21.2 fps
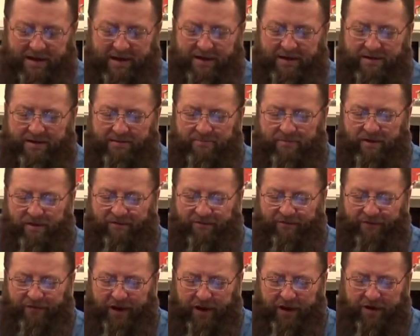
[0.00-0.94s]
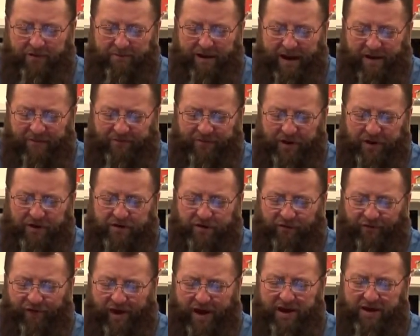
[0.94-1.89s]
And
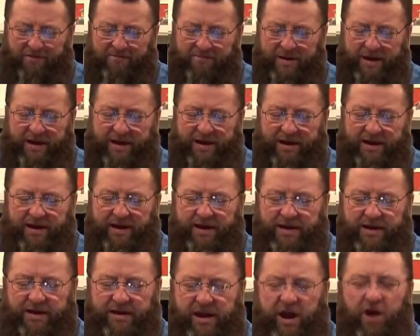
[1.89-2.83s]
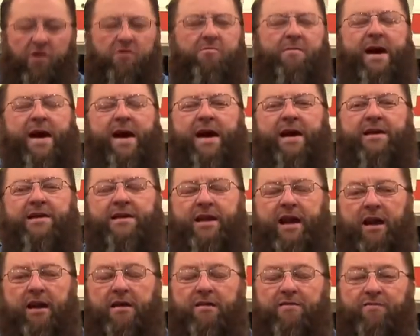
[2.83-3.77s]
refuge failed me. No man
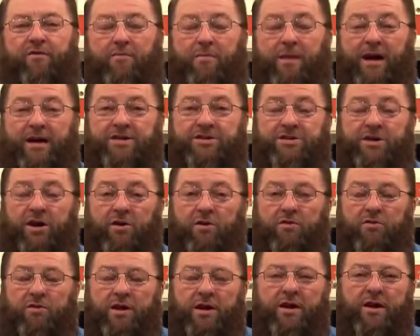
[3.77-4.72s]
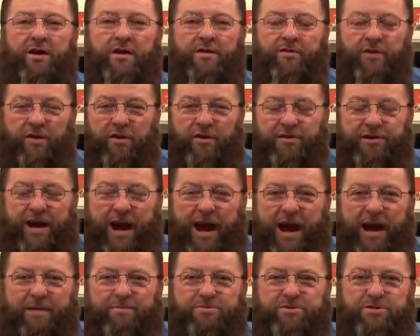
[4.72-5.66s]
cared for my soul. There are
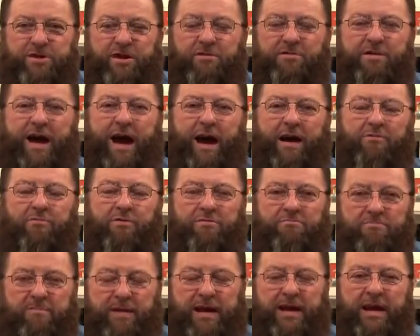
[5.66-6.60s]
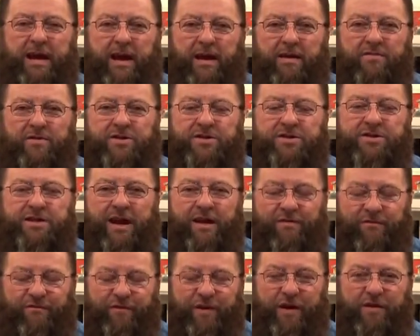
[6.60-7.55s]
times, no doubt, when many of us
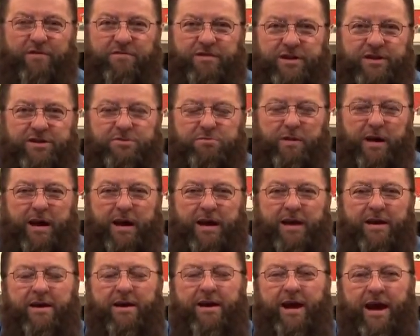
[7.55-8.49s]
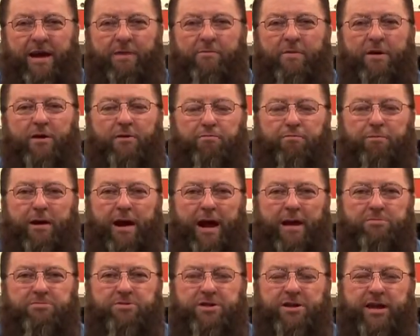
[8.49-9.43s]
have felt this way, and will
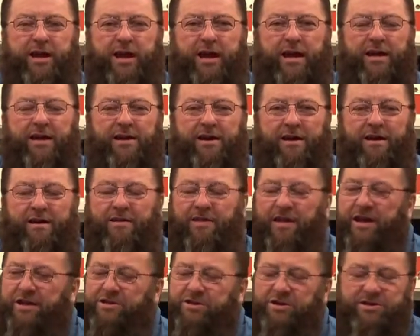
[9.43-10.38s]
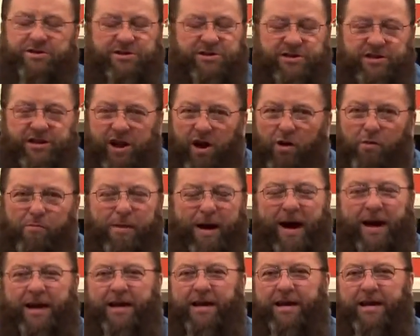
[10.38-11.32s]
perhaps again, that just
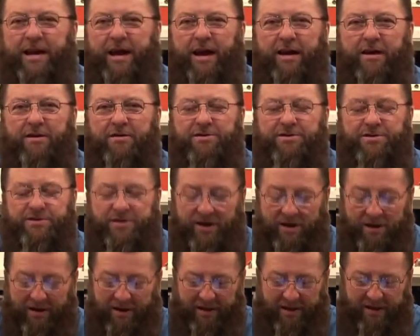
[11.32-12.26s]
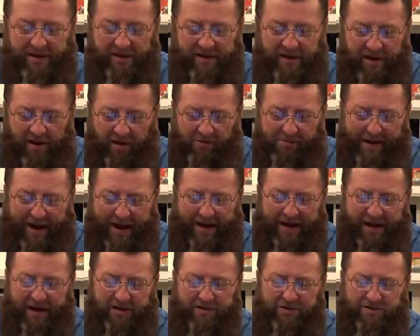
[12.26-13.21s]
nobody cares, that
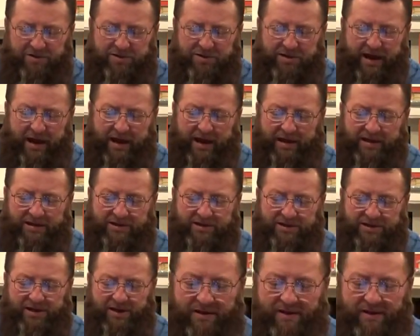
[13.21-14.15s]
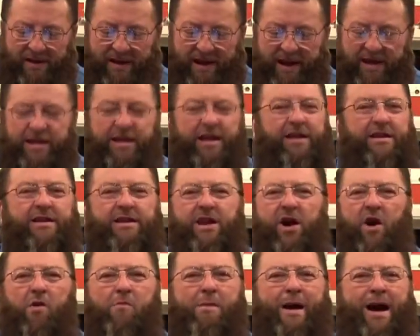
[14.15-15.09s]
nobody understands, and that
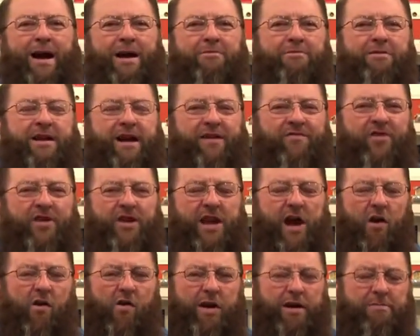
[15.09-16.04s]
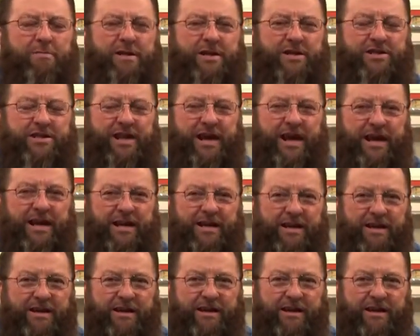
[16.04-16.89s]
nobody would even know him, he said.